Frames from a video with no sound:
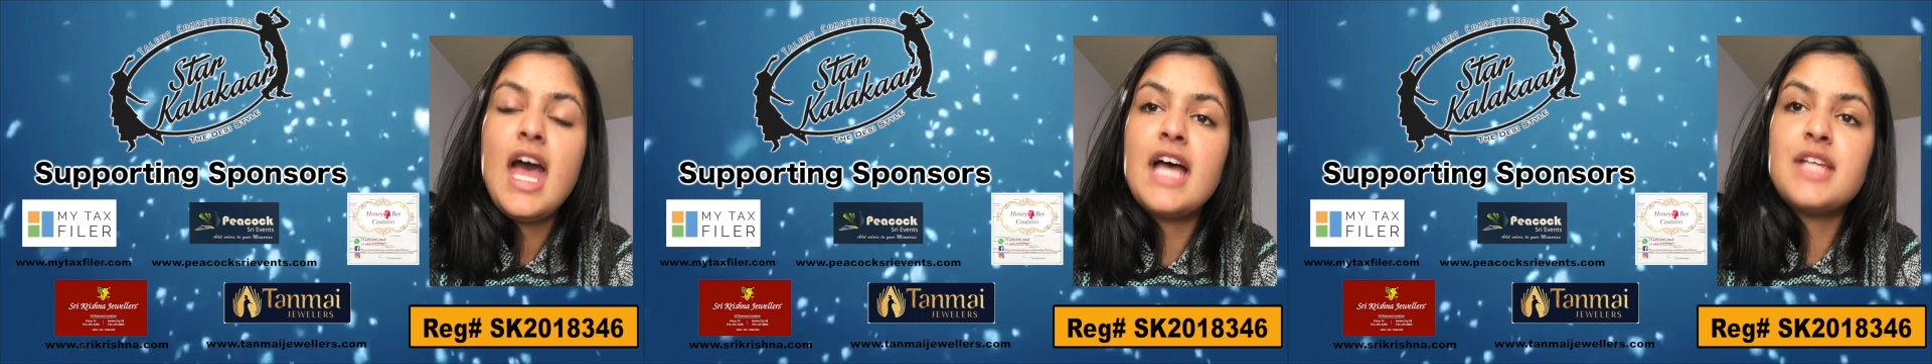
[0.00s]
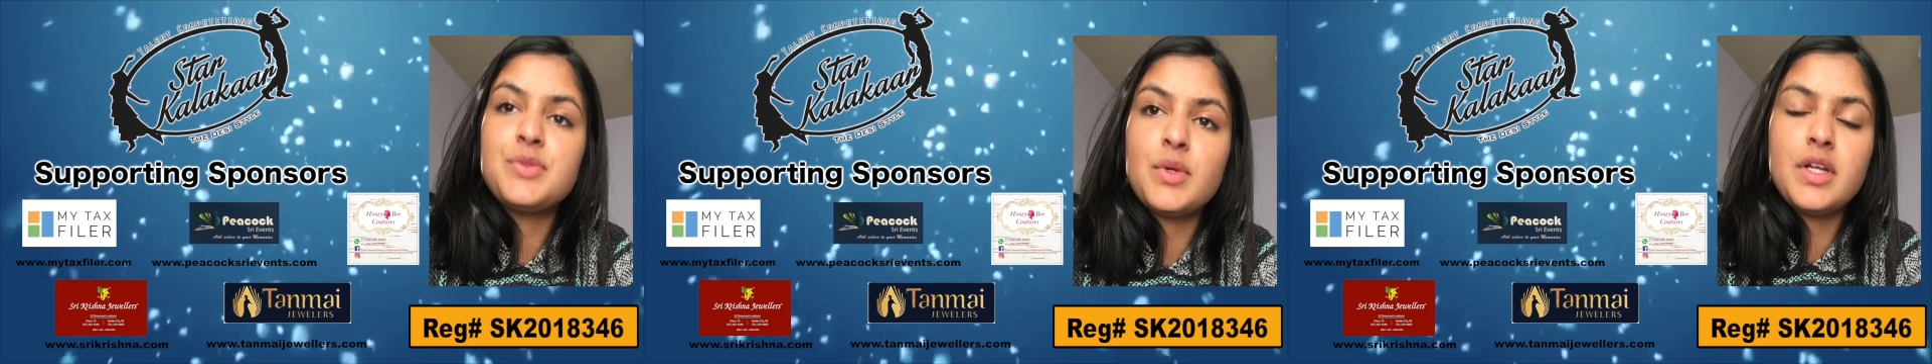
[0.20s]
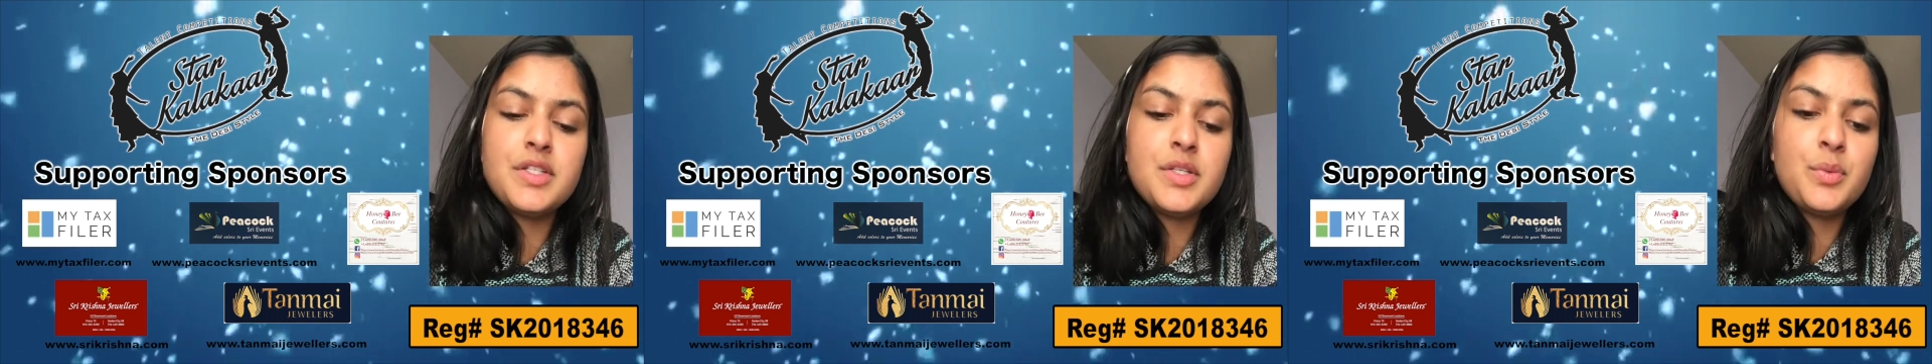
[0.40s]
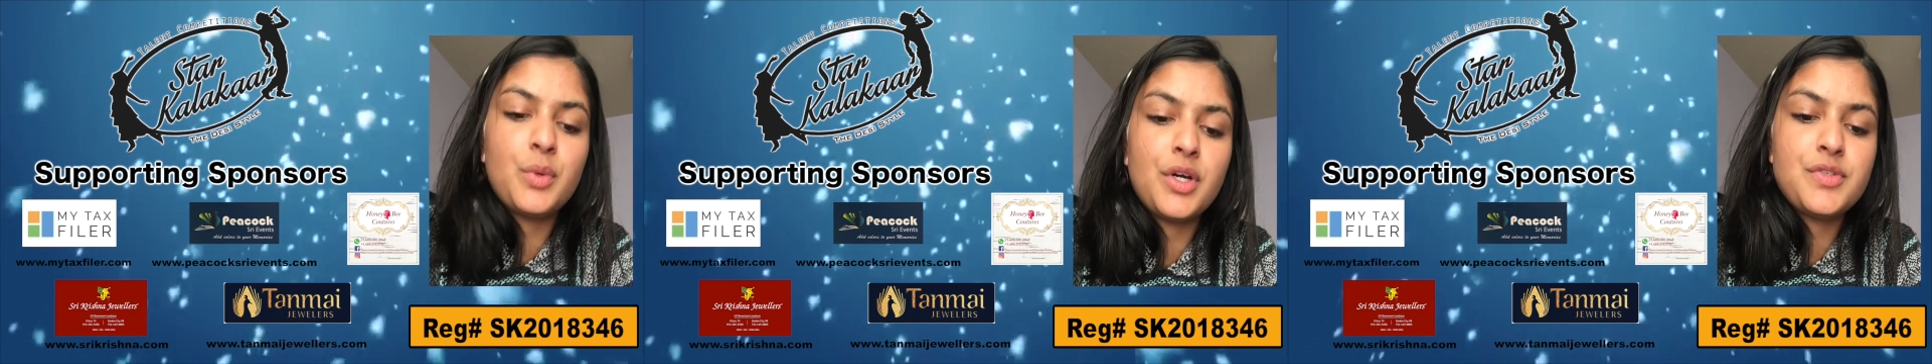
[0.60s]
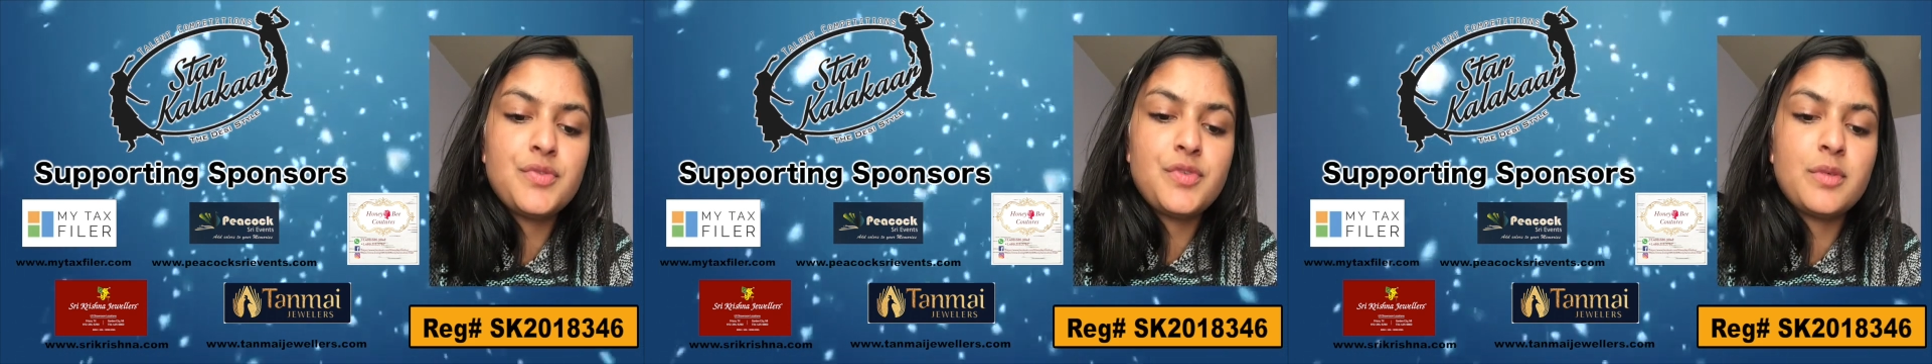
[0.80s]
as well as
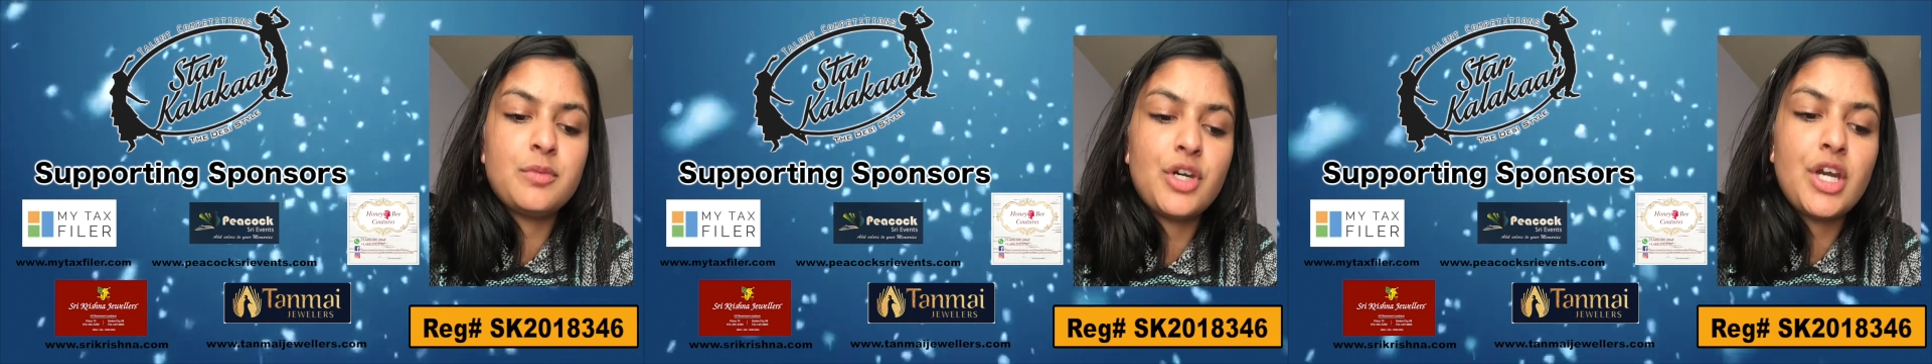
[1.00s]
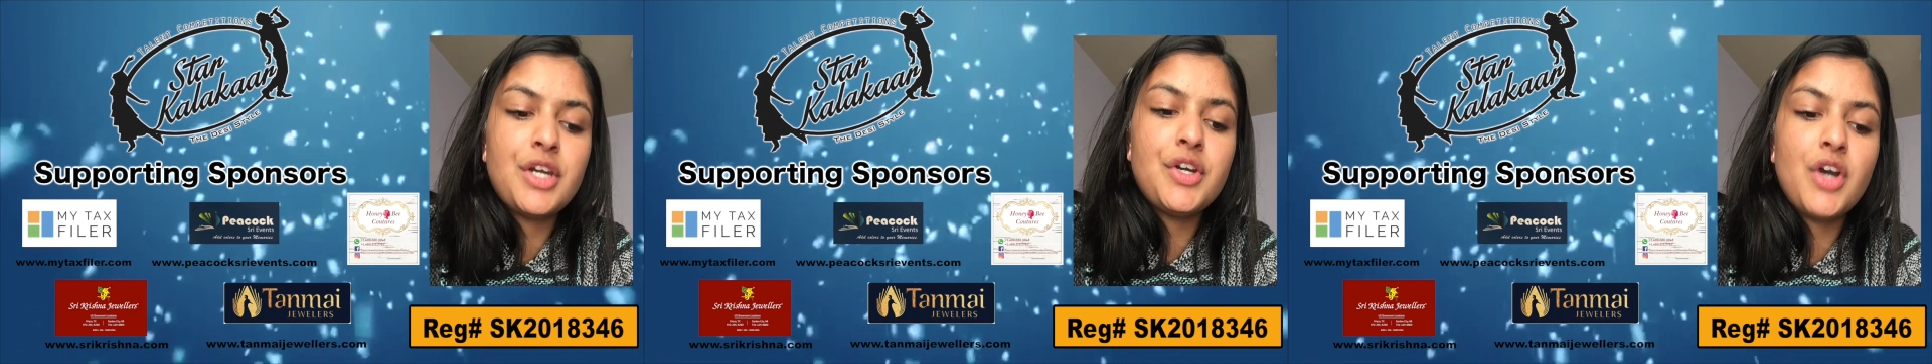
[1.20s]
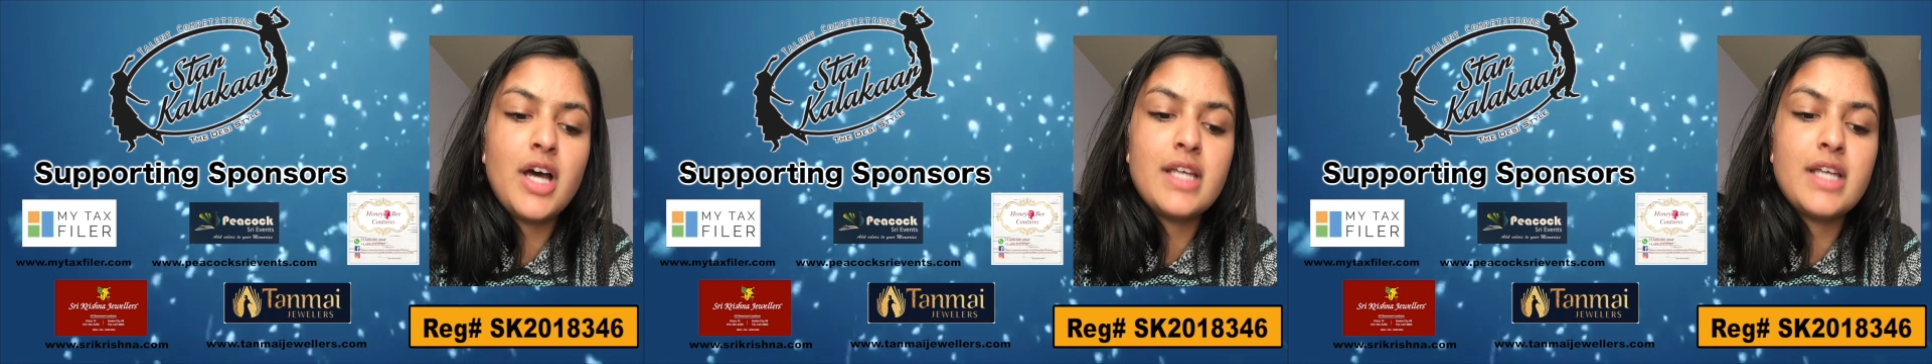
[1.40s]
awards from Greater